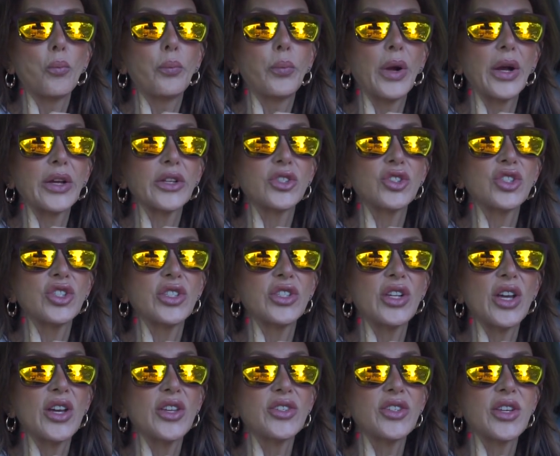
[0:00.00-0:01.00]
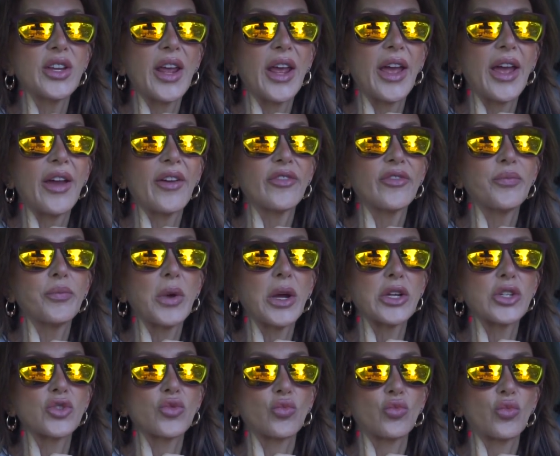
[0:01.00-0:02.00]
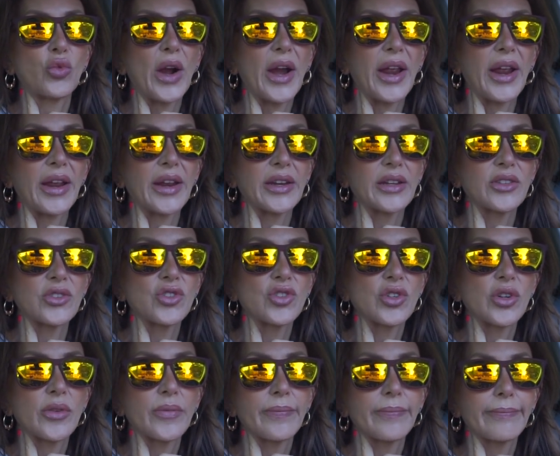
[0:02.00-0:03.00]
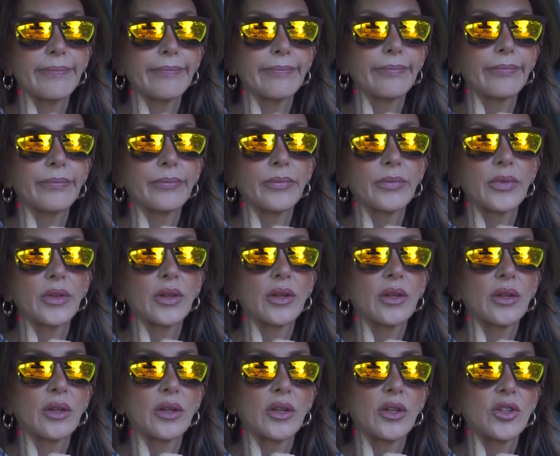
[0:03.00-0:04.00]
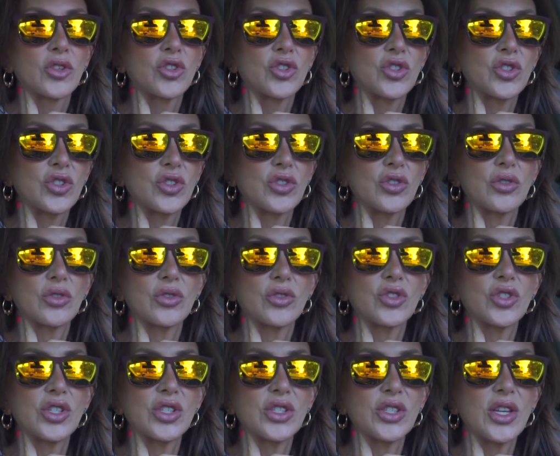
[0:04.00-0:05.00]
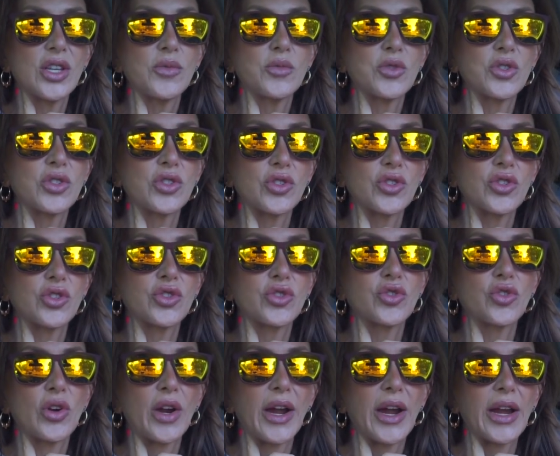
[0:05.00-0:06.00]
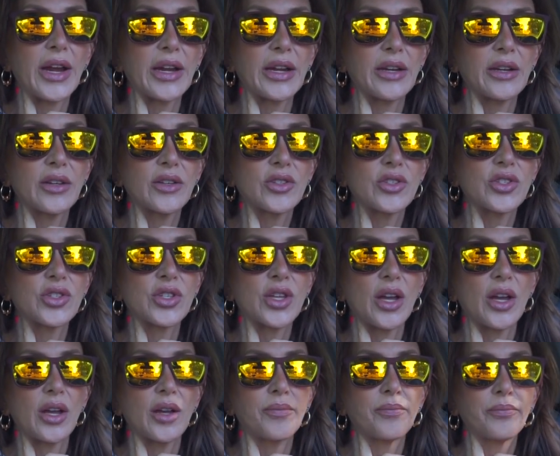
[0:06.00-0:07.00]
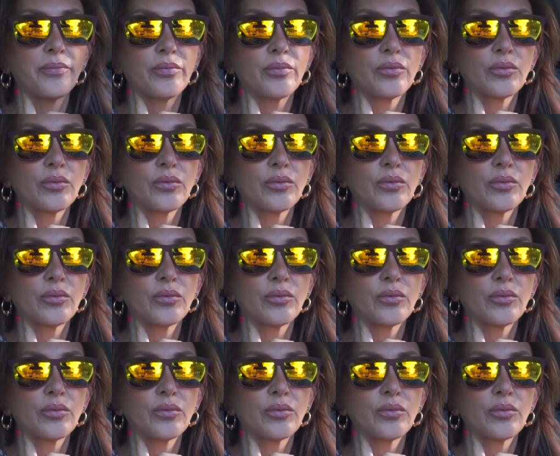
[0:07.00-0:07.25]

but she doesn't have much range. She, she seems to strain some.